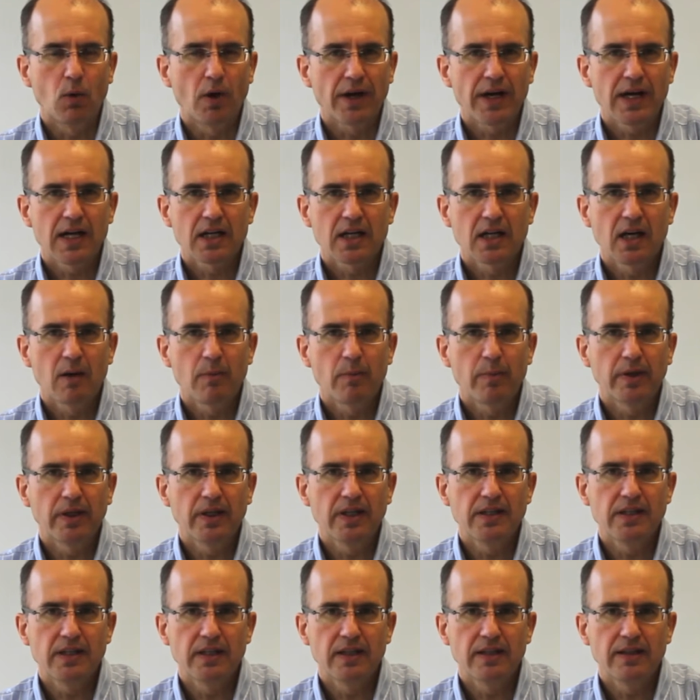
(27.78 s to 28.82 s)
what our
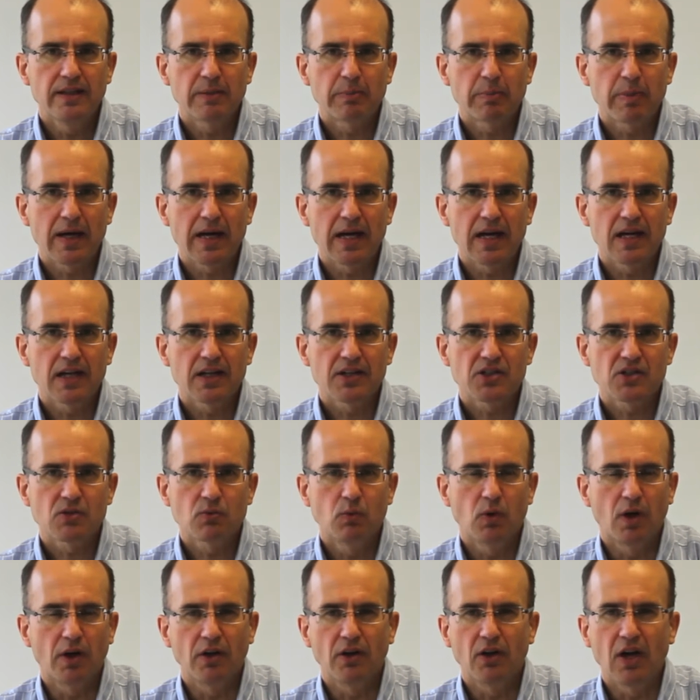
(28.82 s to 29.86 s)
company did in the past,
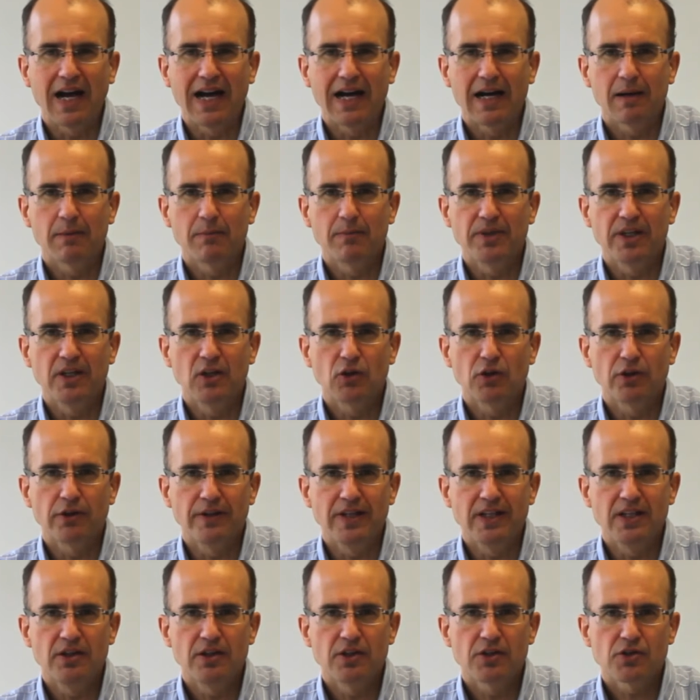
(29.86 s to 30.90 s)
what happened in other
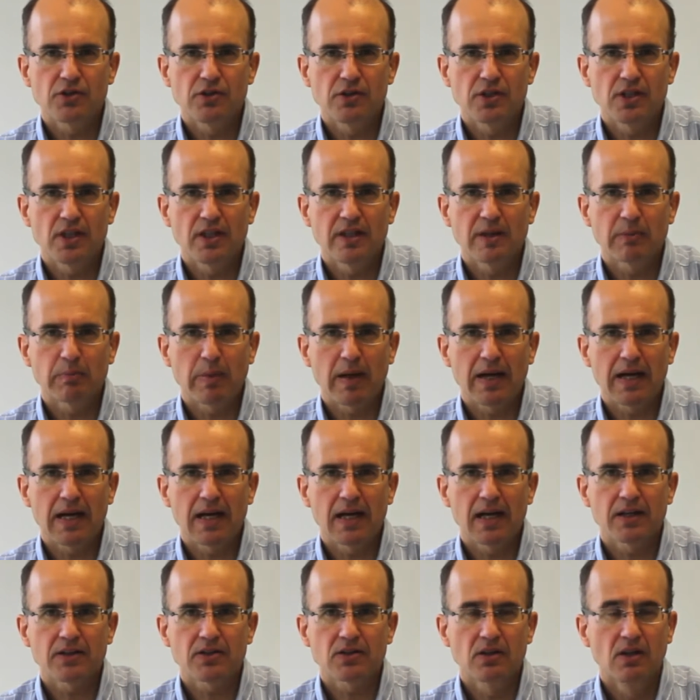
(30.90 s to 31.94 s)
industries in the
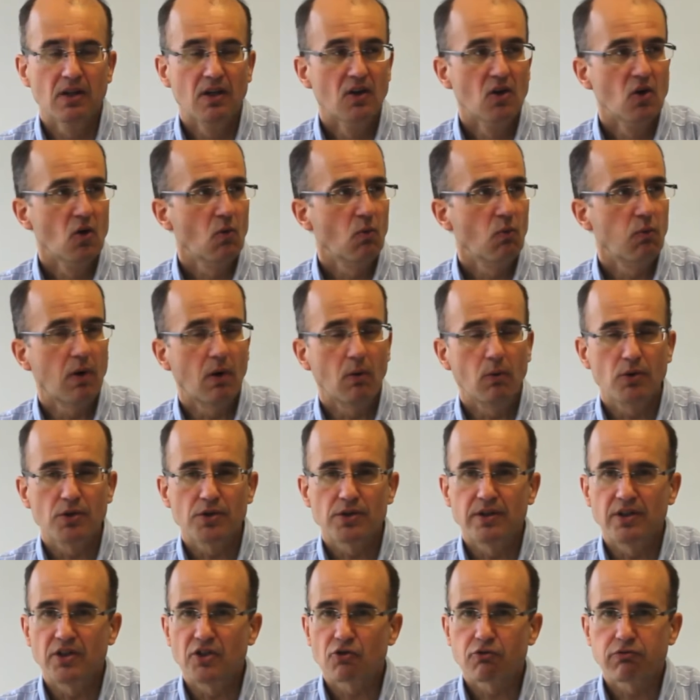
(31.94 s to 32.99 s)
past, what
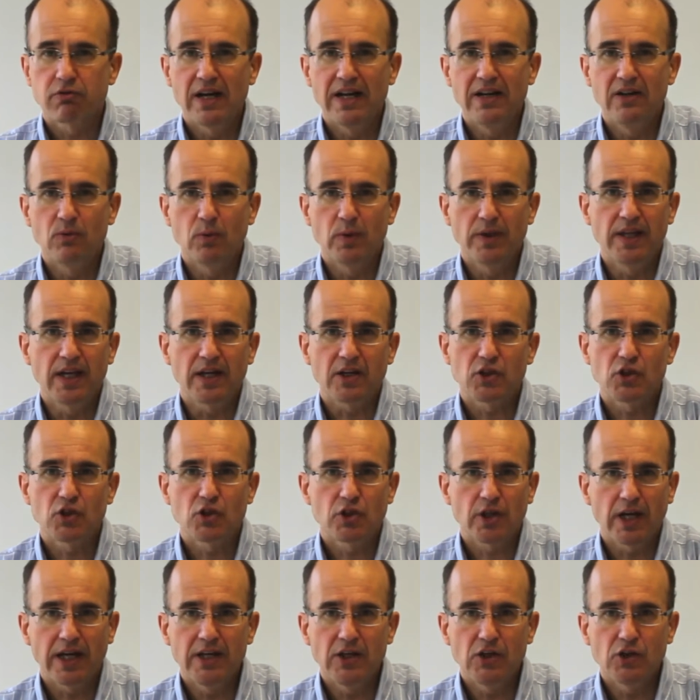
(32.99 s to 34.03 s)
was the trend with
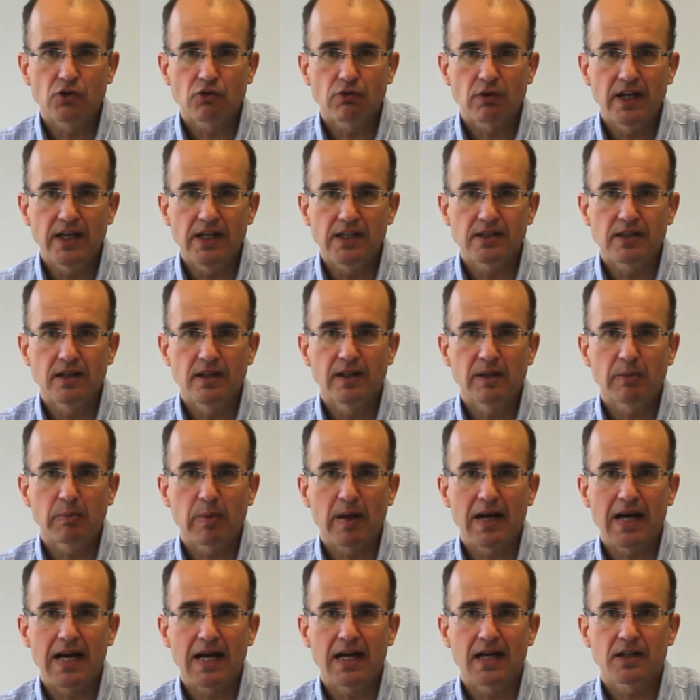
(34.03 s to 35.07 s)
exchange rates in the
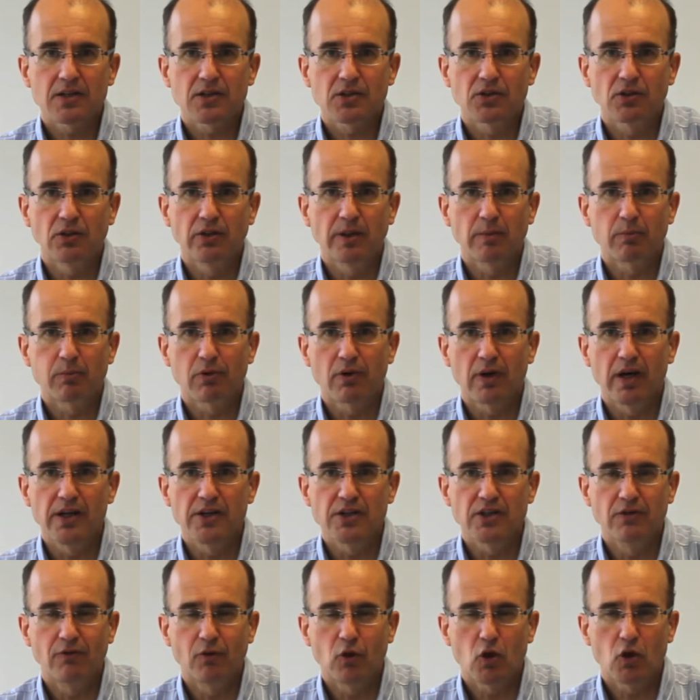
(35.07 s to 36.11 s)
past, or the
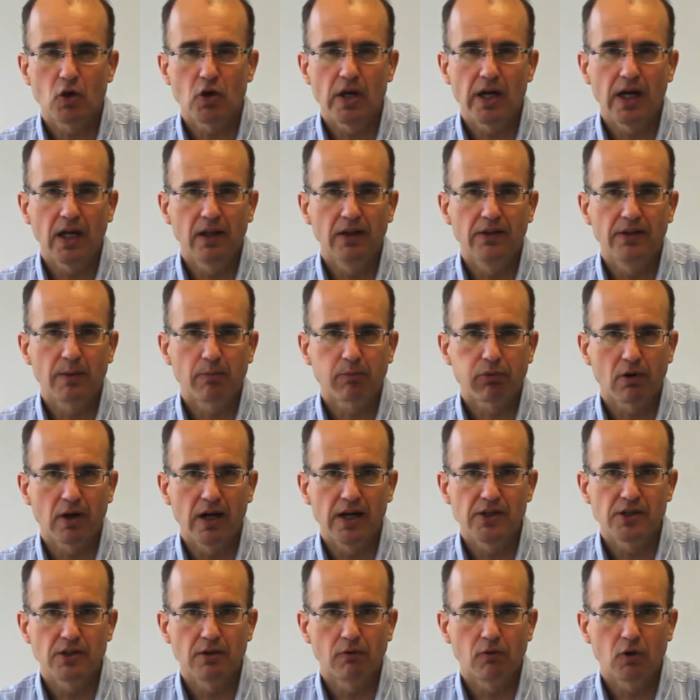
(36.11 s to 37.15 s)
price of oil and the
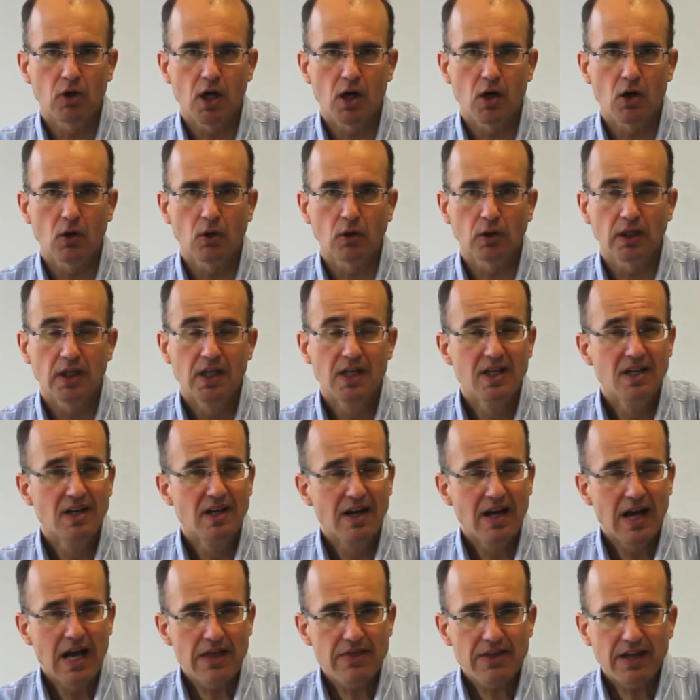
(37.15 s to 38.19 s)
price of gold.
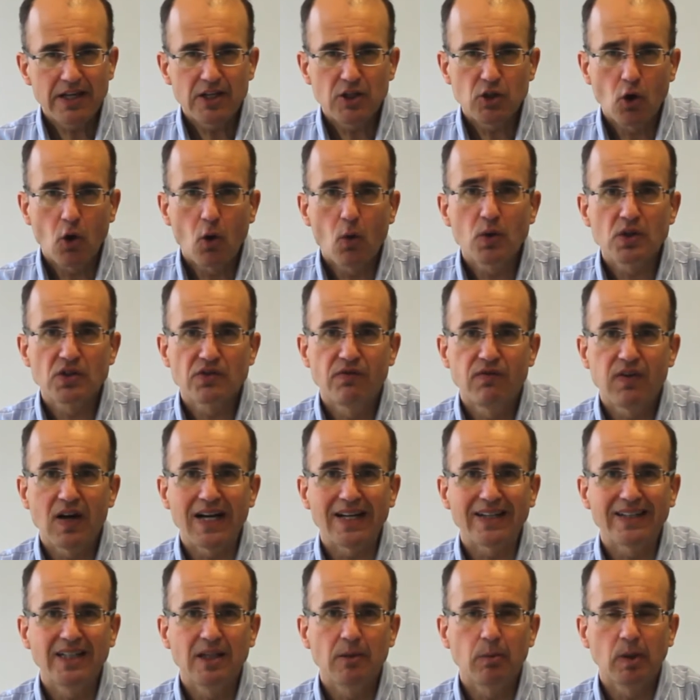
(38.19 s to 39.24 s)
And that is always
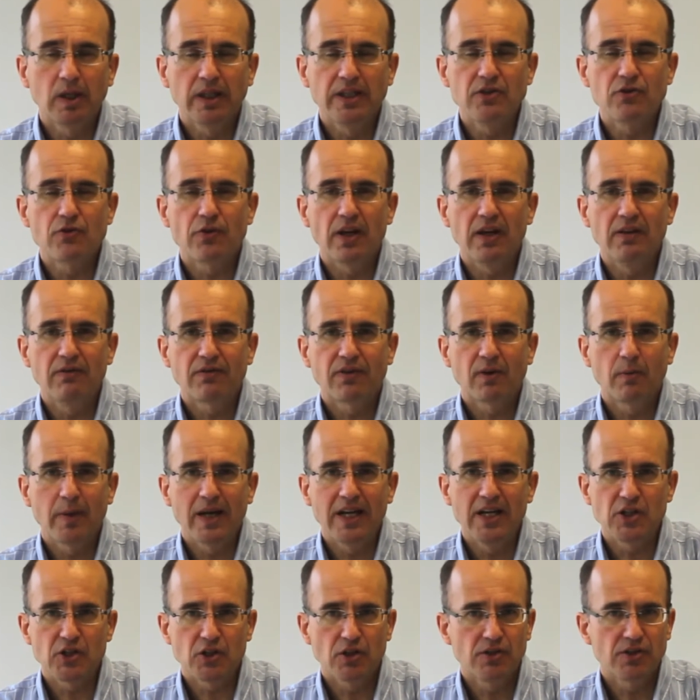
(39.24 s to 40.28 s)
valuable
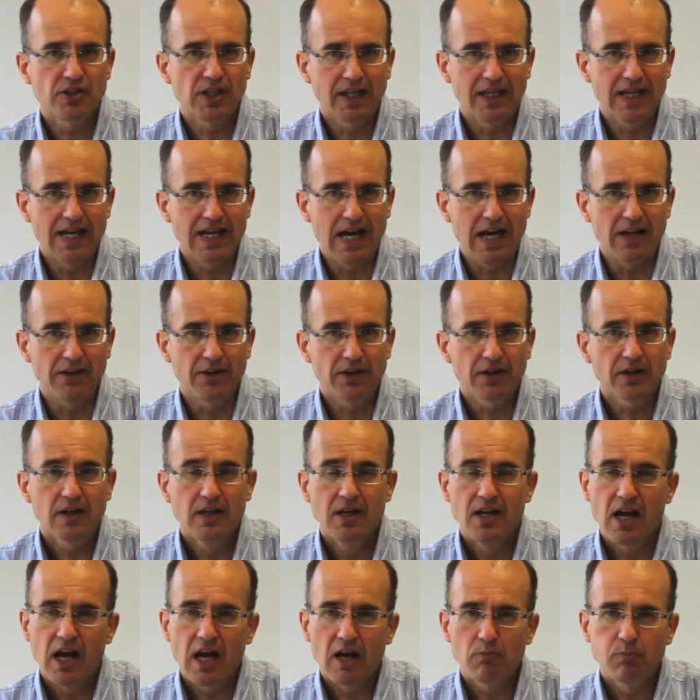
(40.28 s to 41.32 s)
information to gather
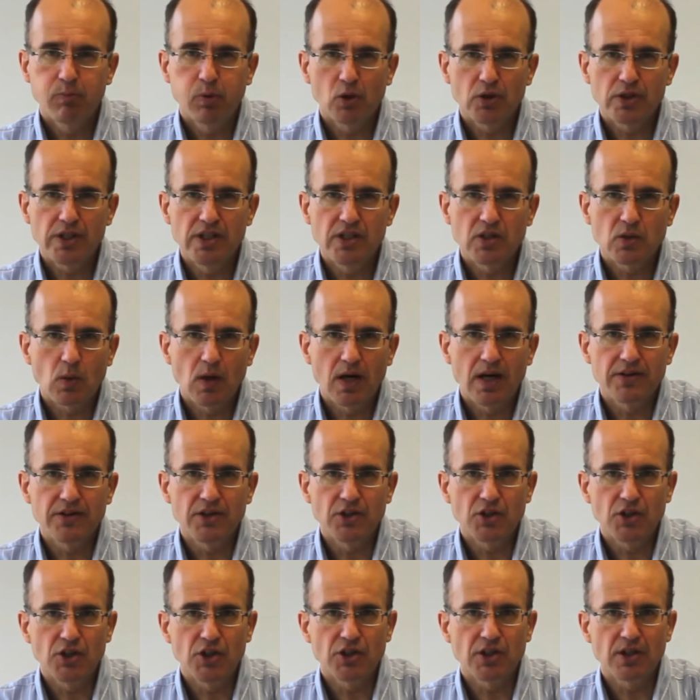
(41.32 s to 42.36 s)
and put into our
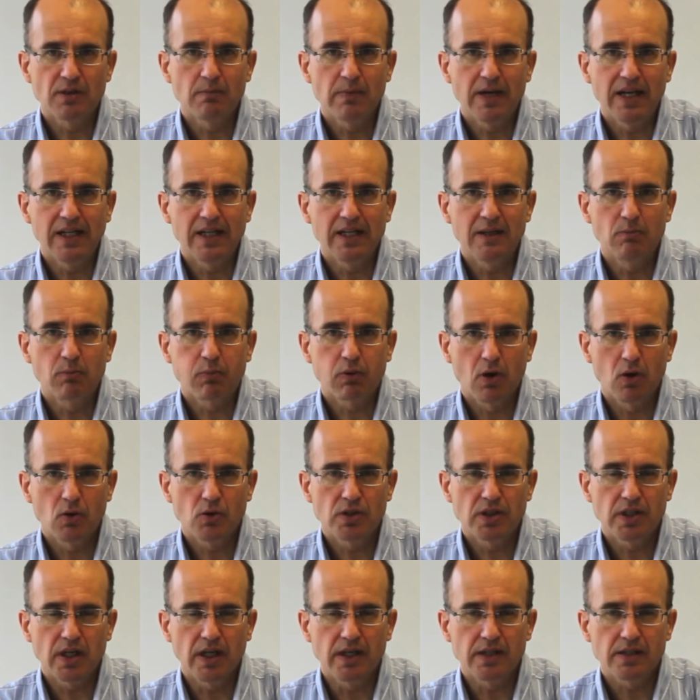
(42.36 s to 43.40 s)
decision-making
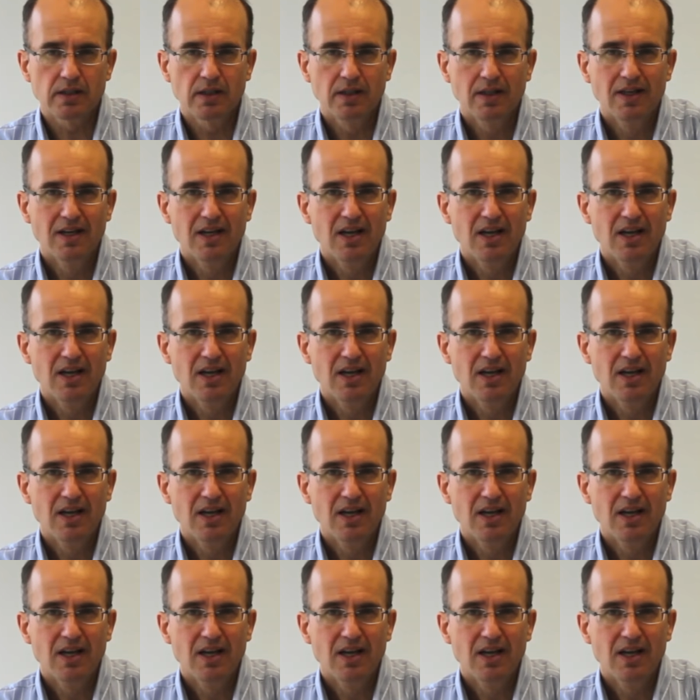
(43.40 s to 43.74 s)
process.